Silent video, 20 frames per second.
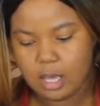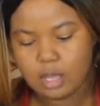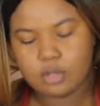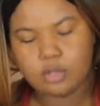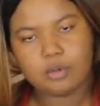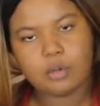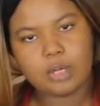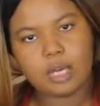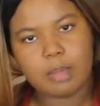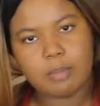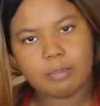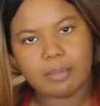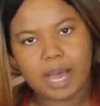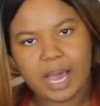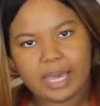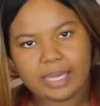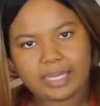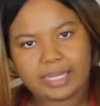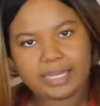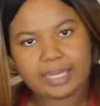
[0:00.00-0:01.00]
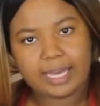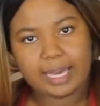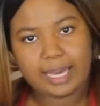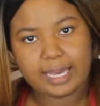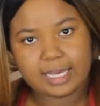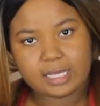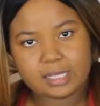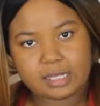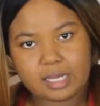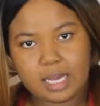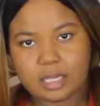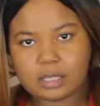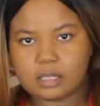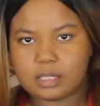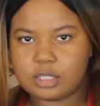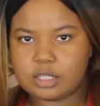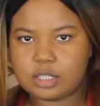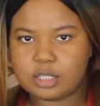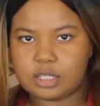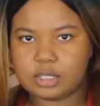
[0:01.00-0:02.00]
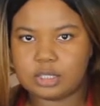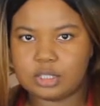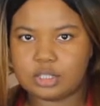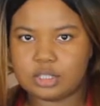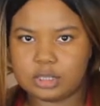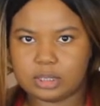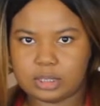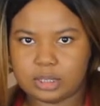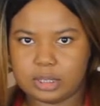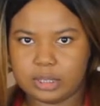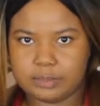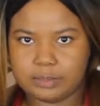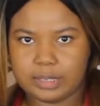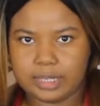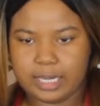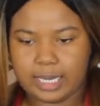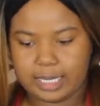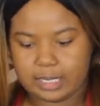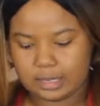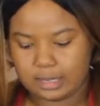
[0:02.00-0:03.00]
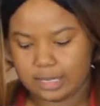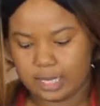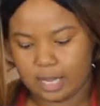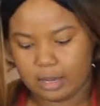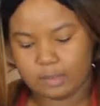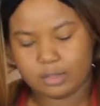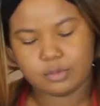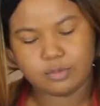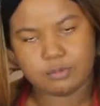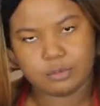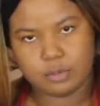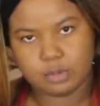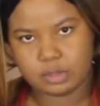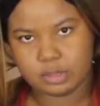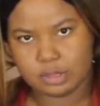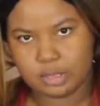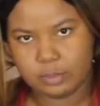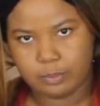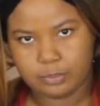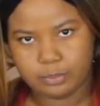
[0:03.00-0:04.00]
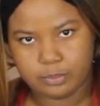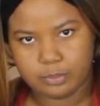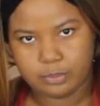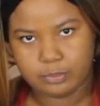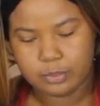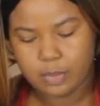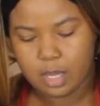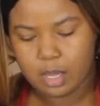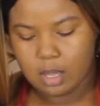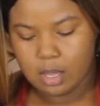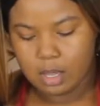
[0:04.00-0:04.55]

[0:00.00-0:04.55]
You can buy the case sausages and just clip the casing out. It's real simple,